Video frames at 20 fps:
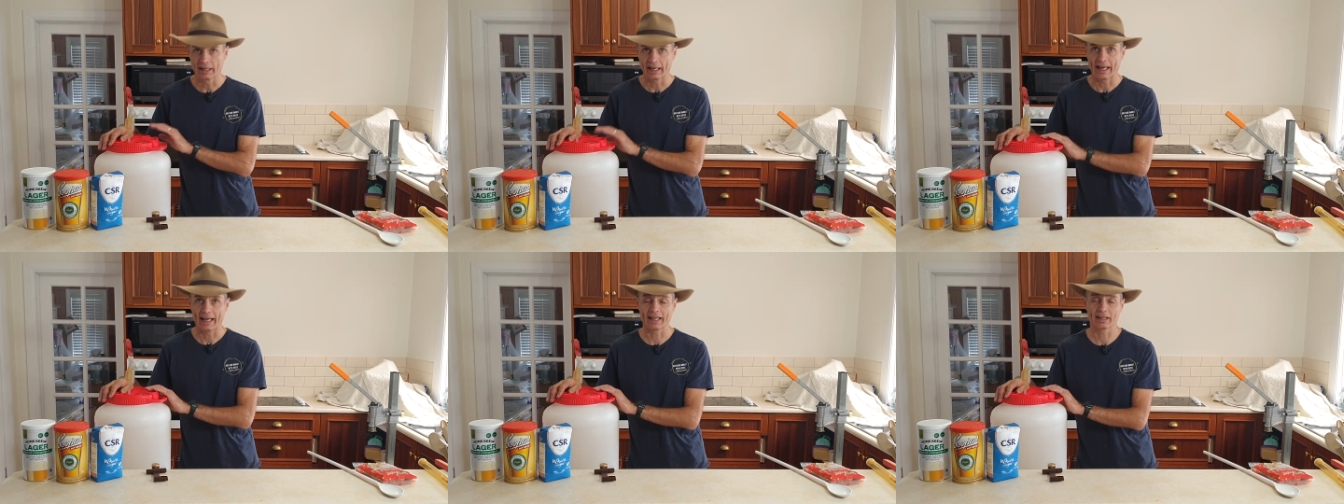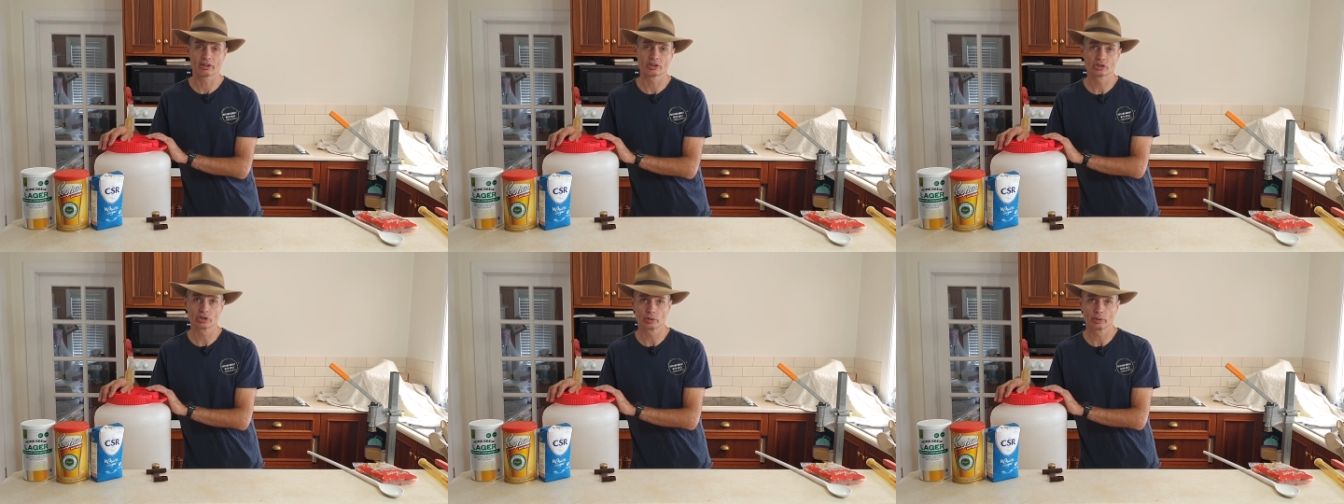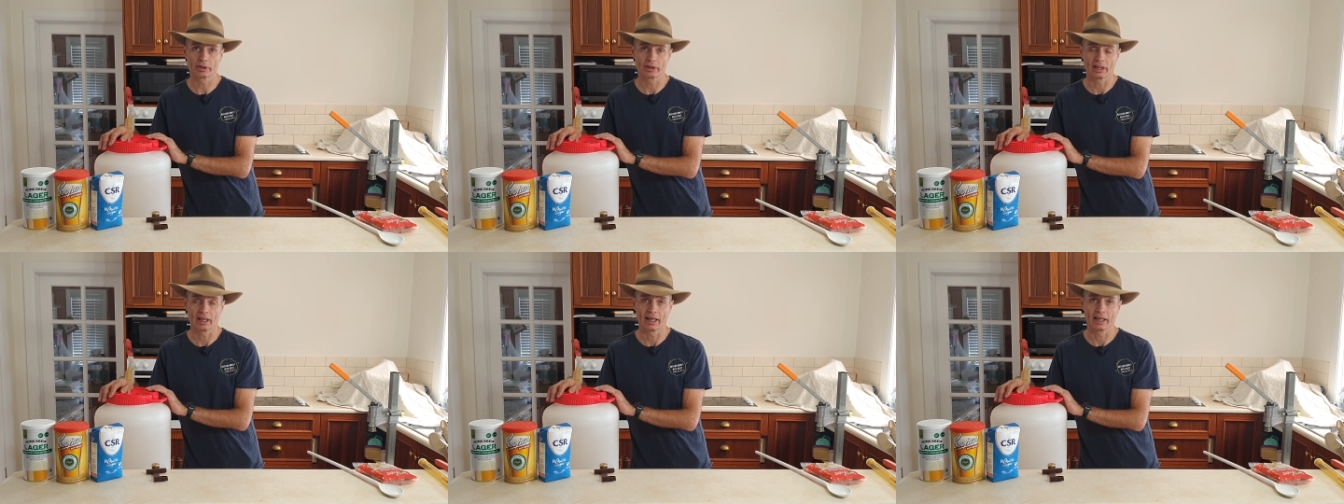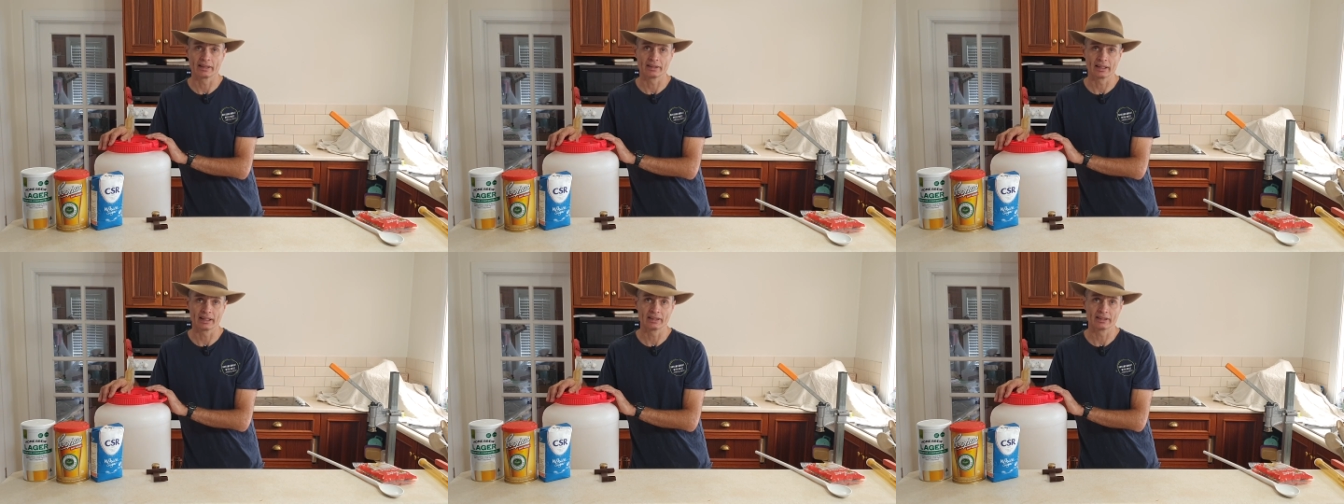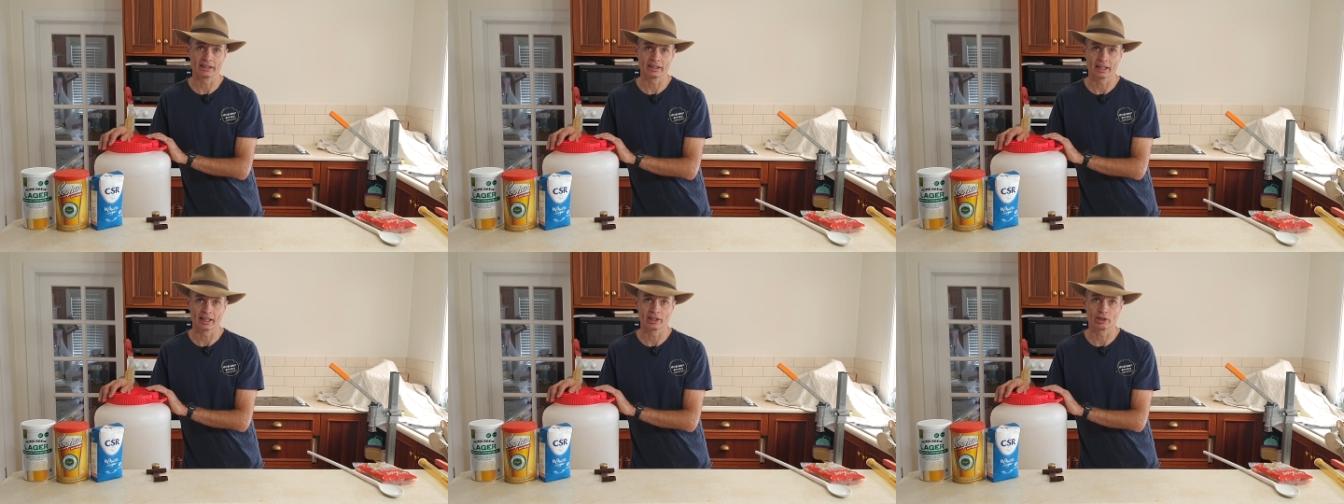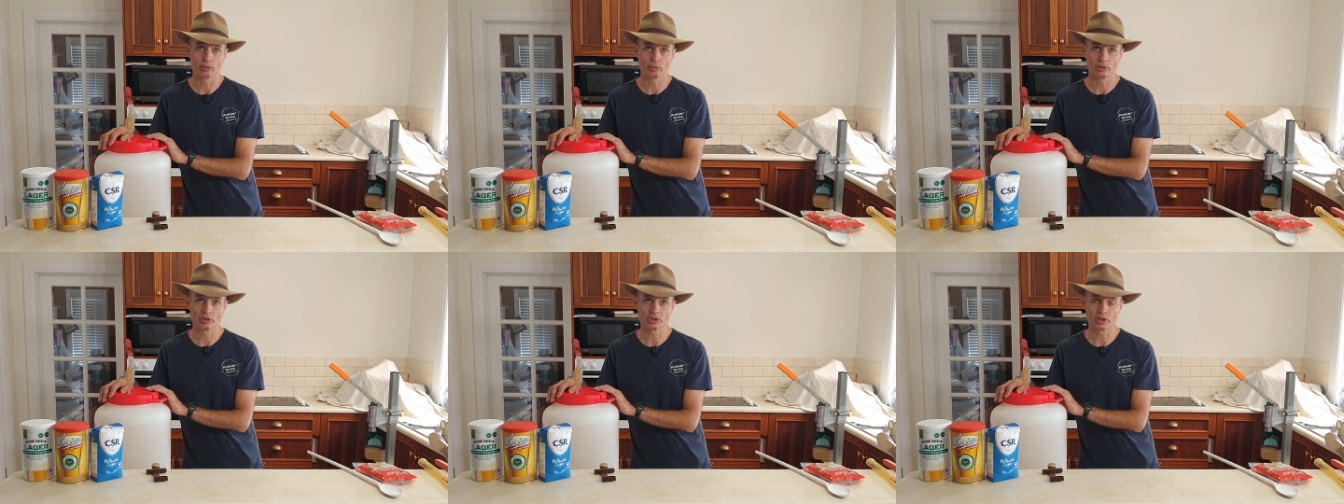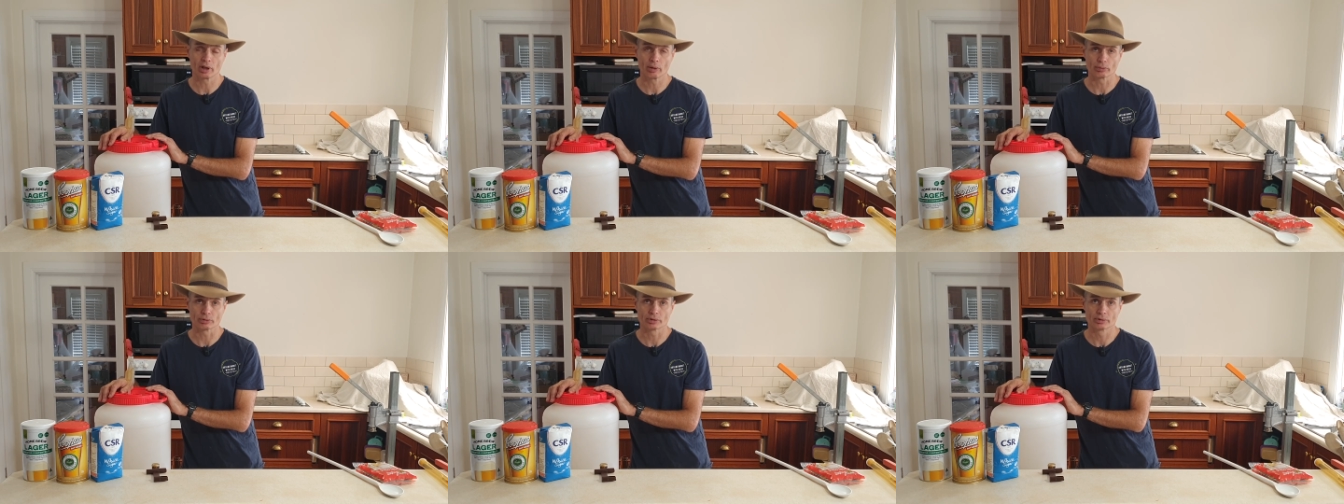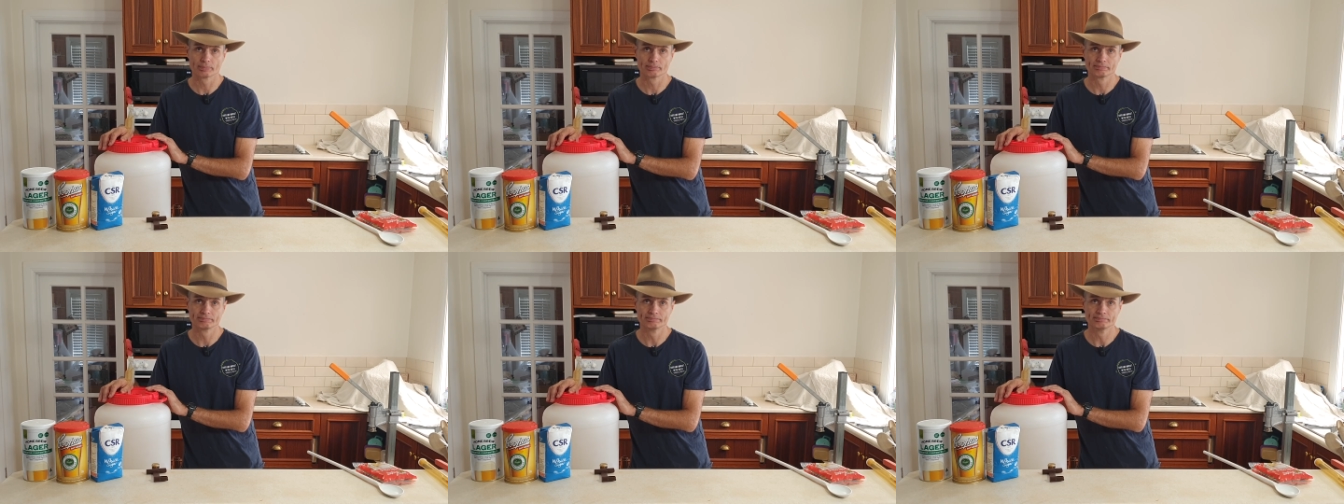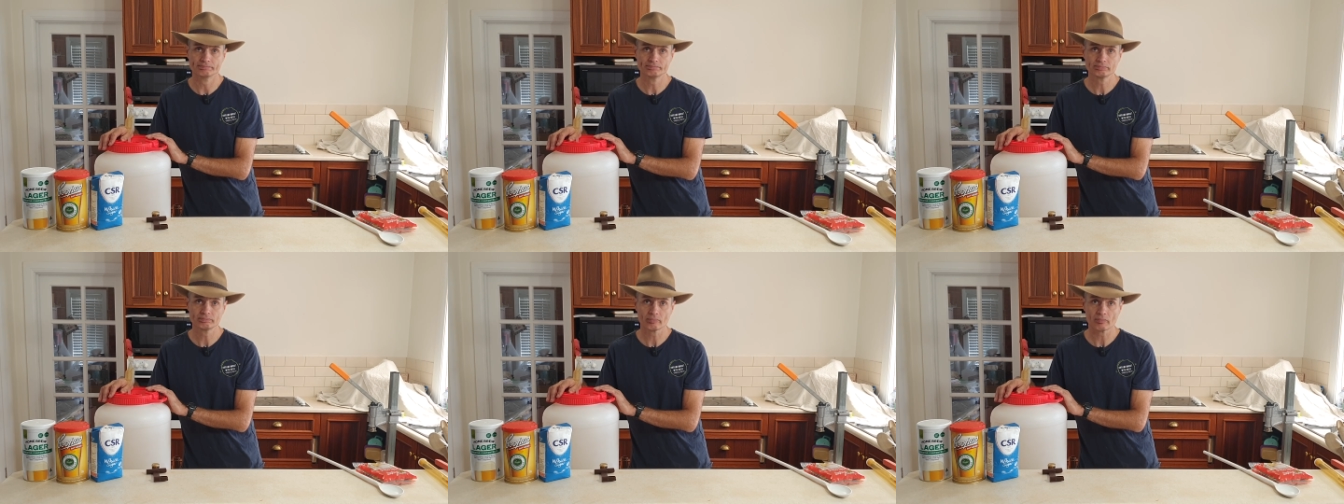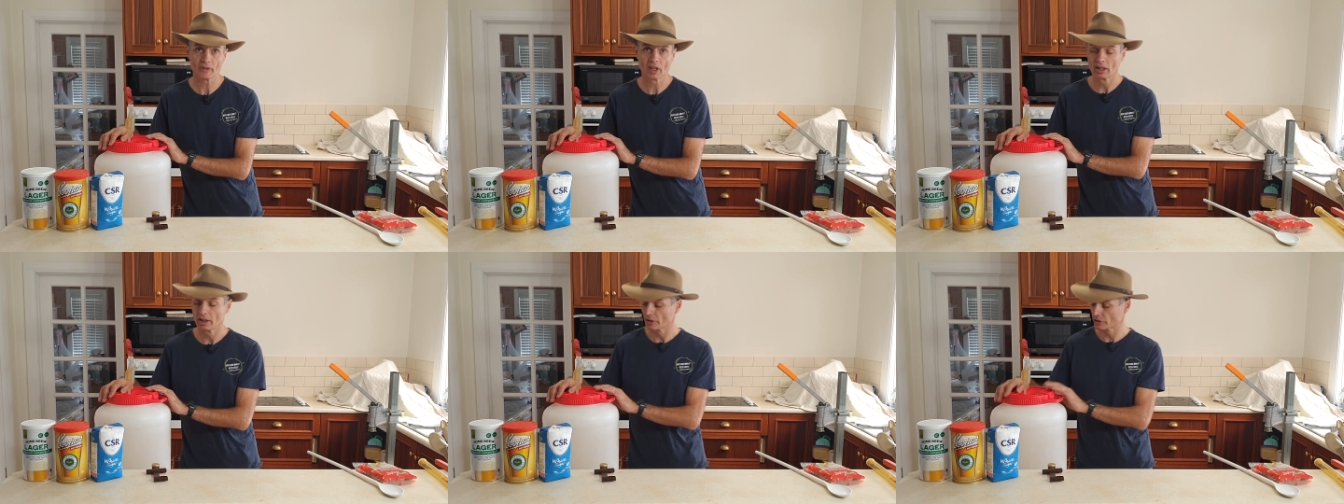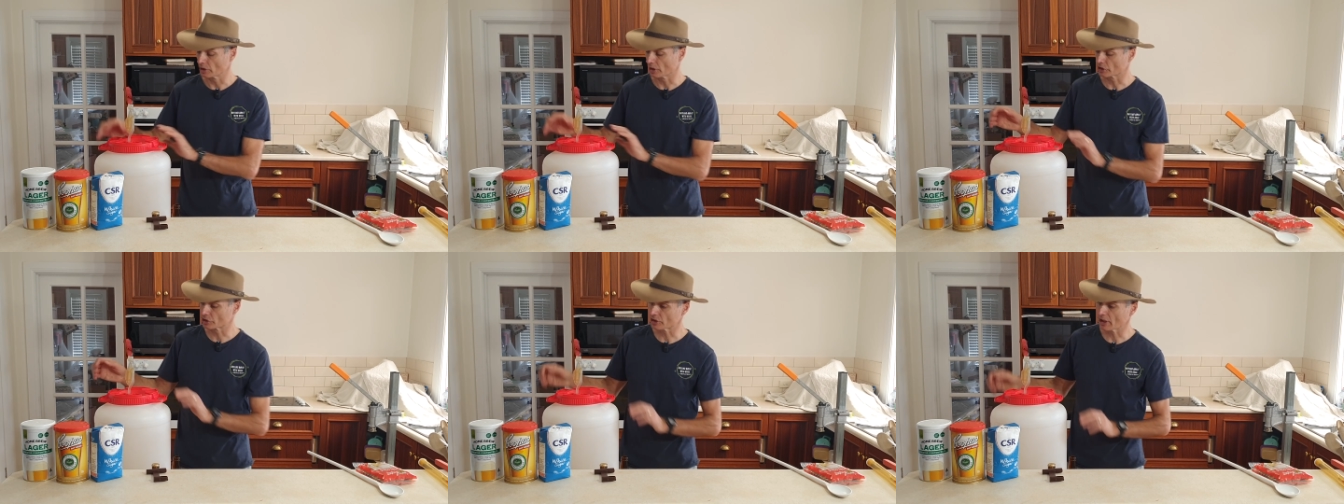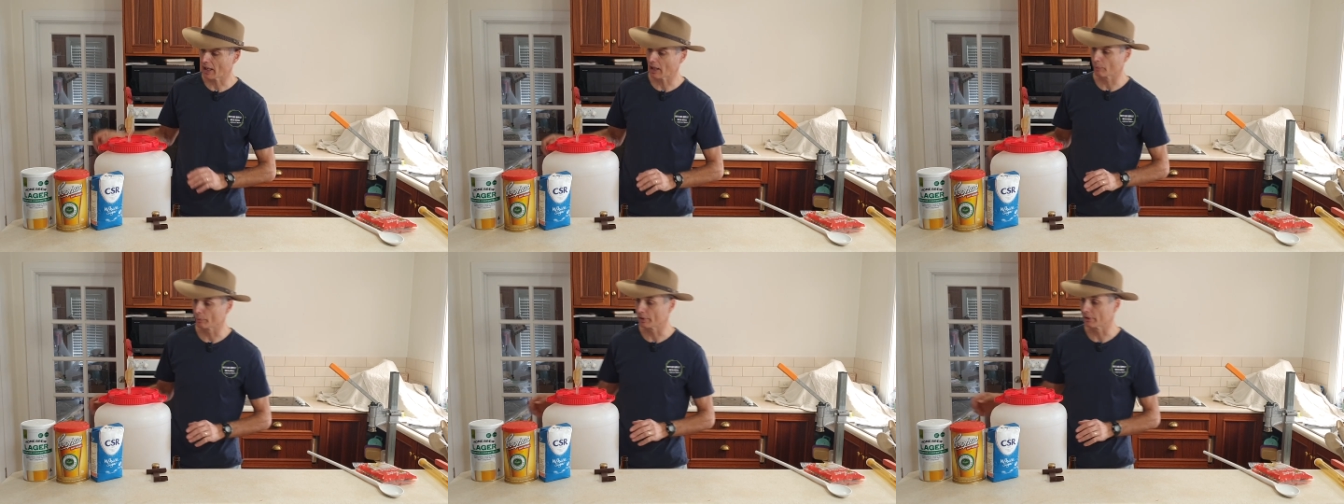how to do it, and then the end result. So to start